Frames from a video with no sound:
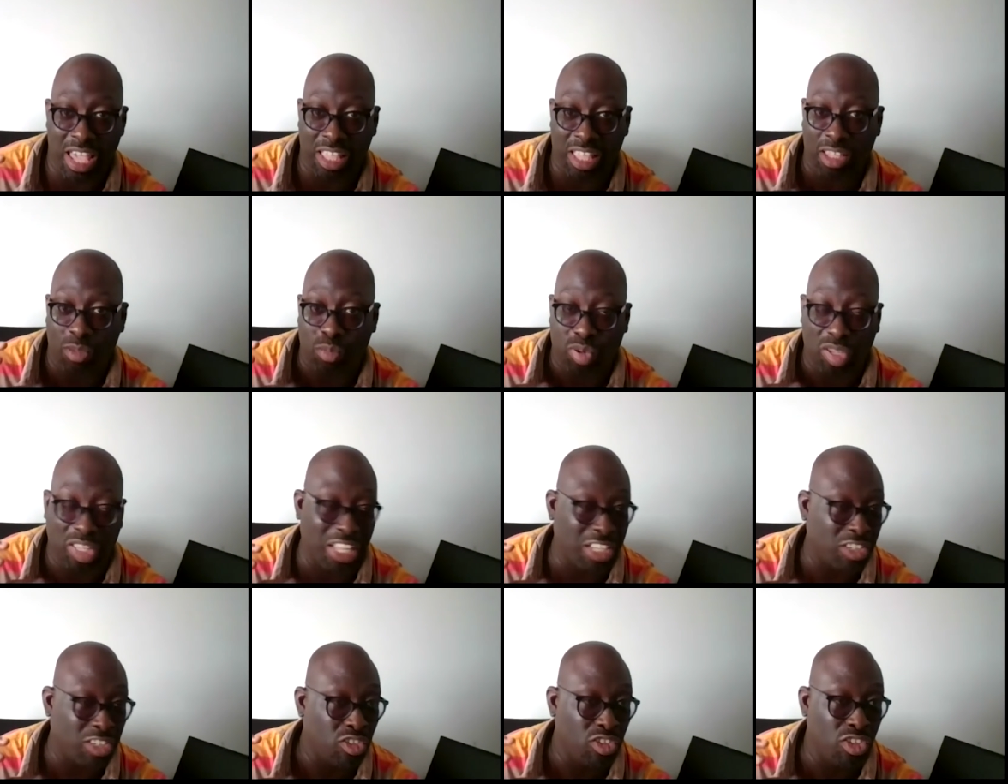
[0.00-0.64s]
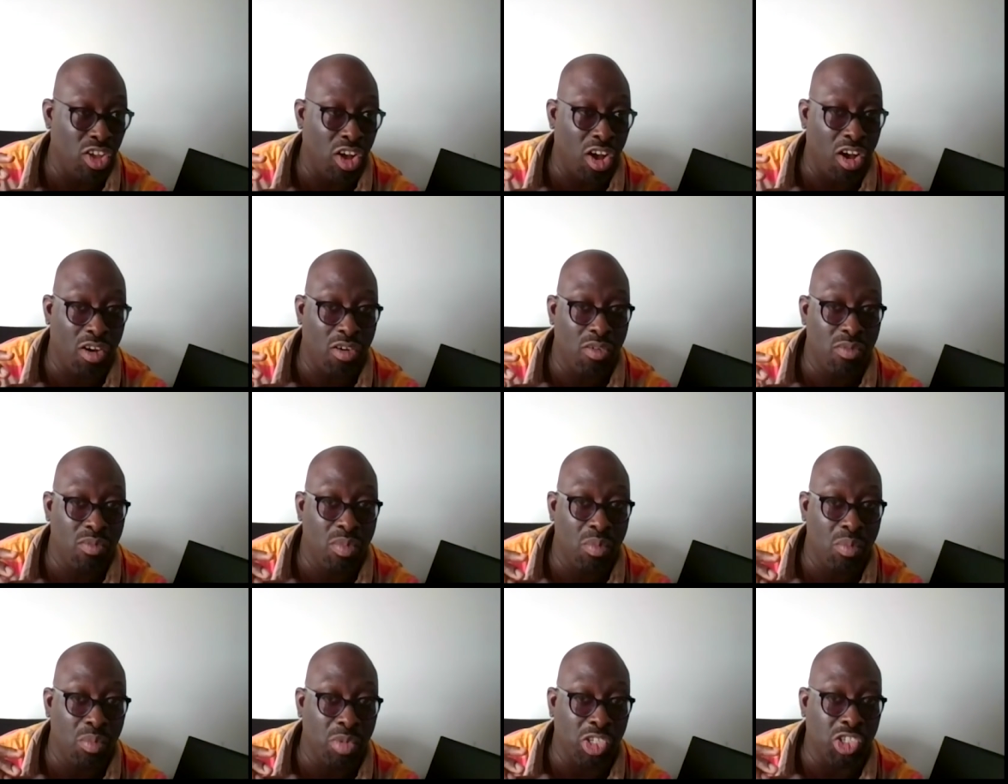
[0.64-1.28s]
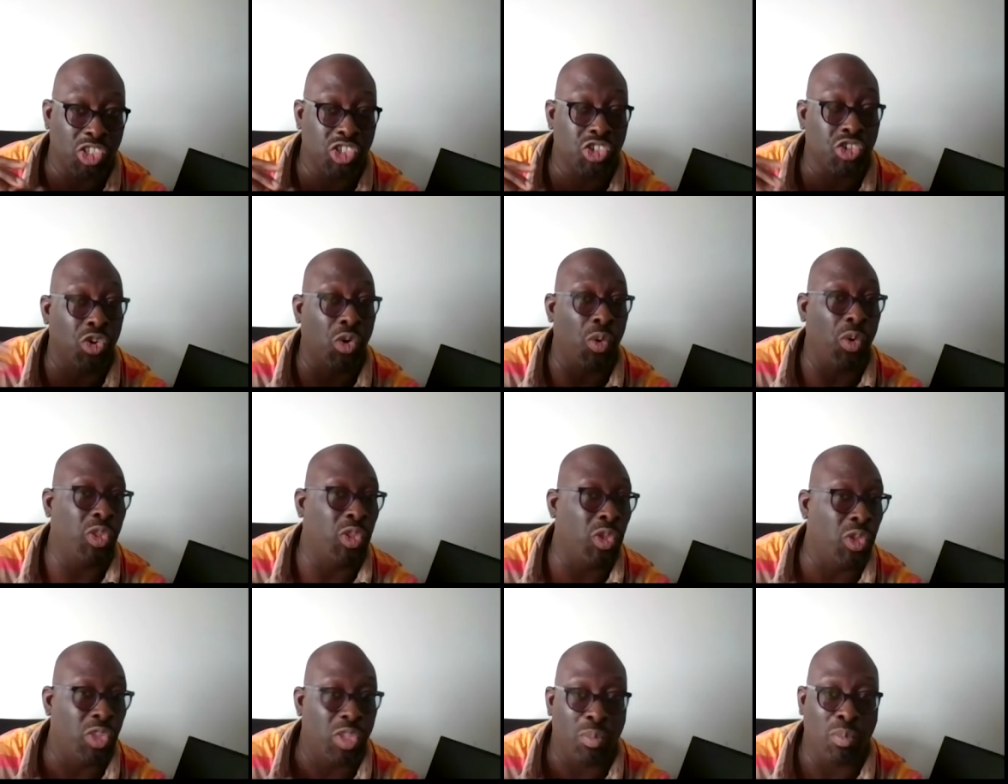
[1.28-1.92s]
and the product's not
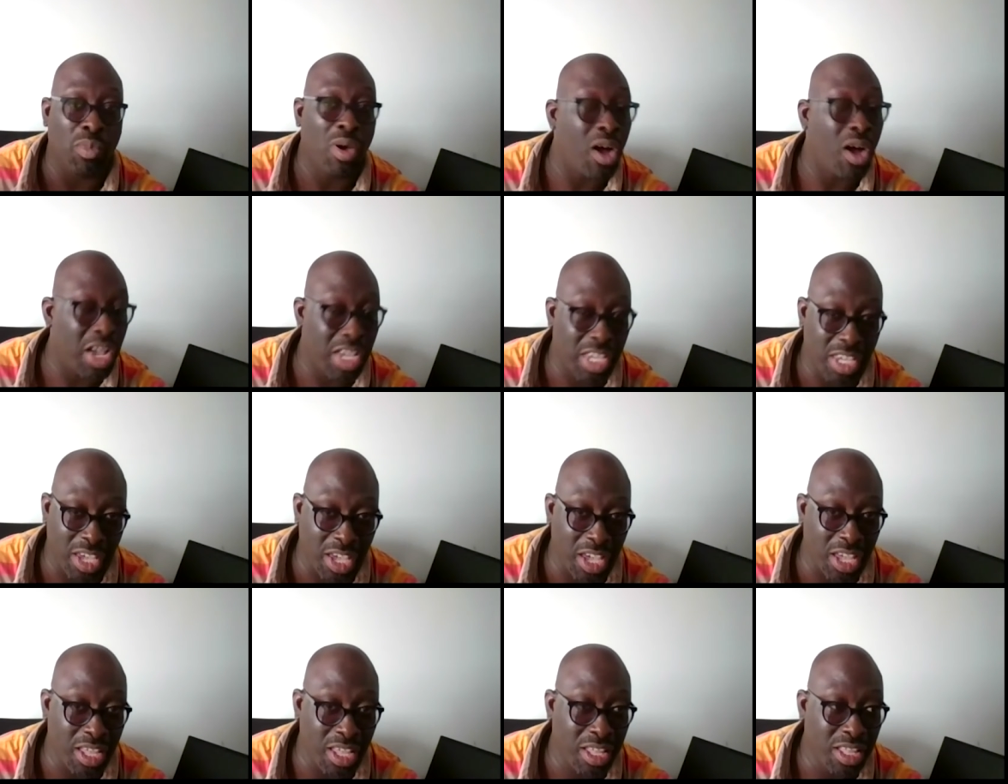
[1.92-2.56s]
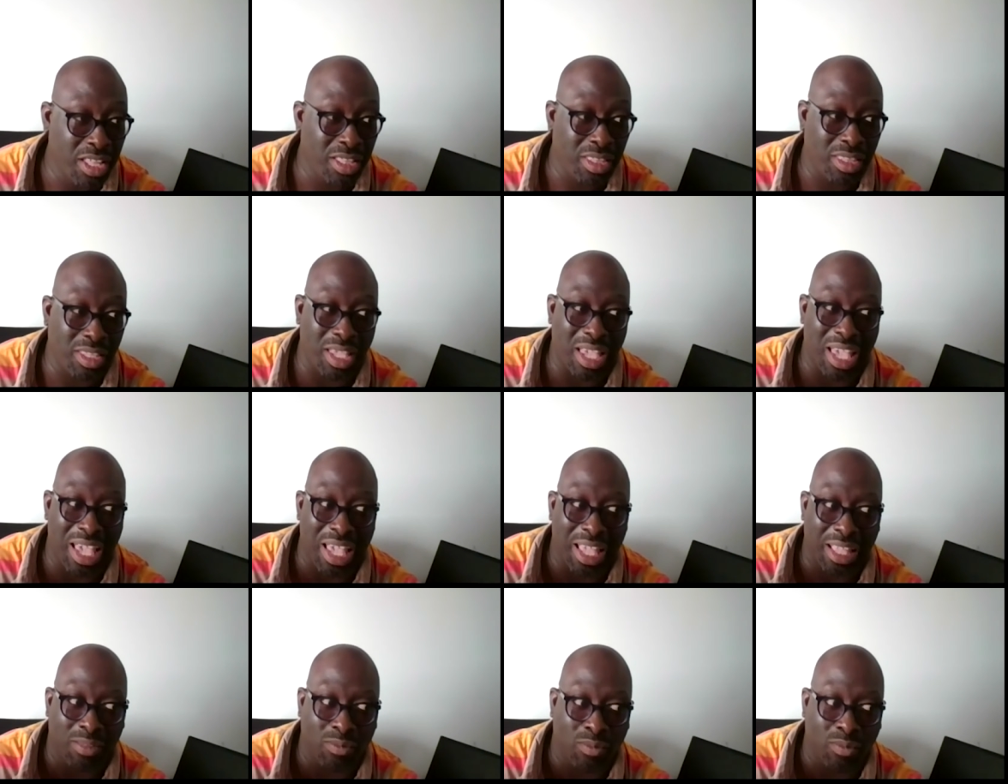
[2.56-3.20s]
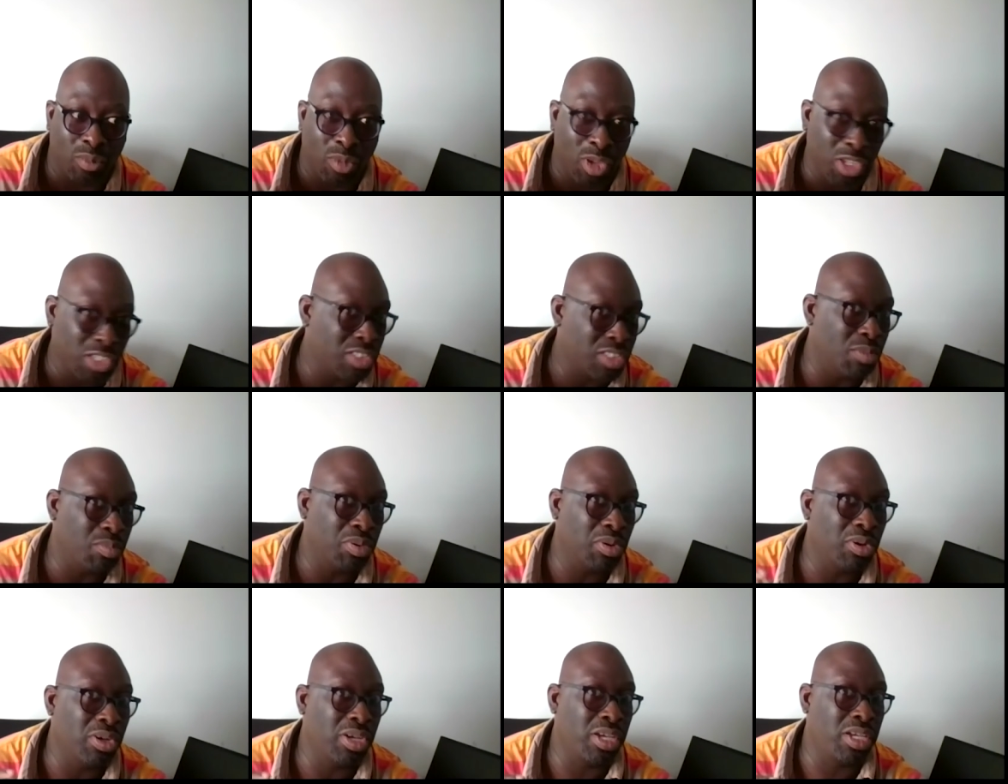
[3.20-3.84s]
maturing on the market, then
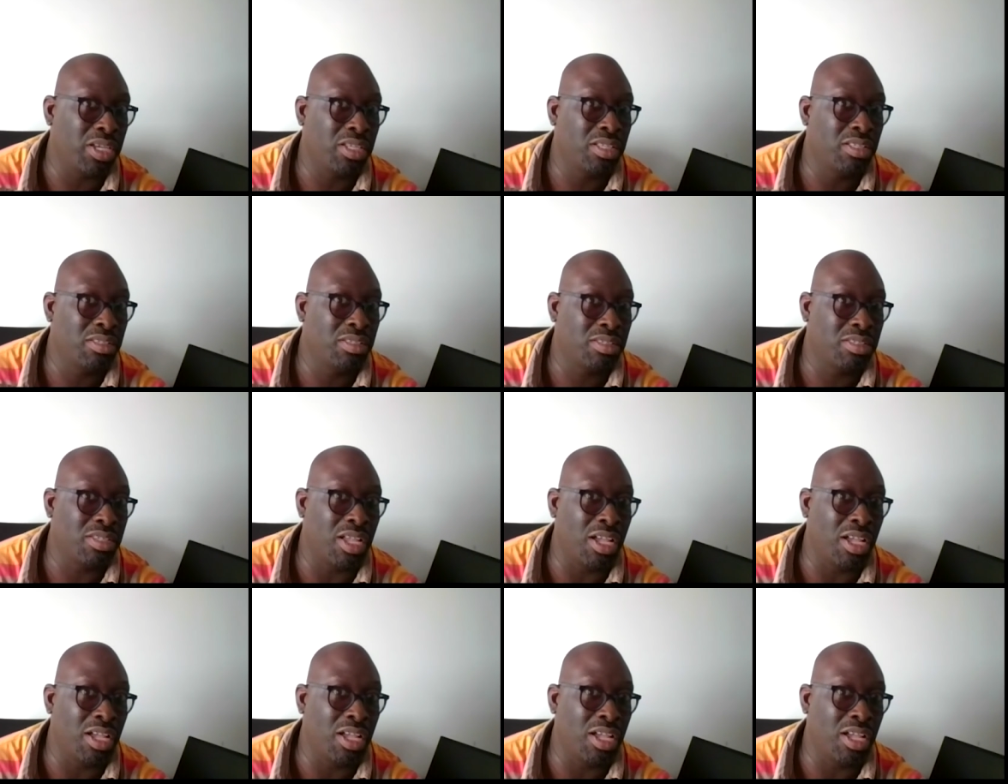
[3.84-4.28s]
what's the point?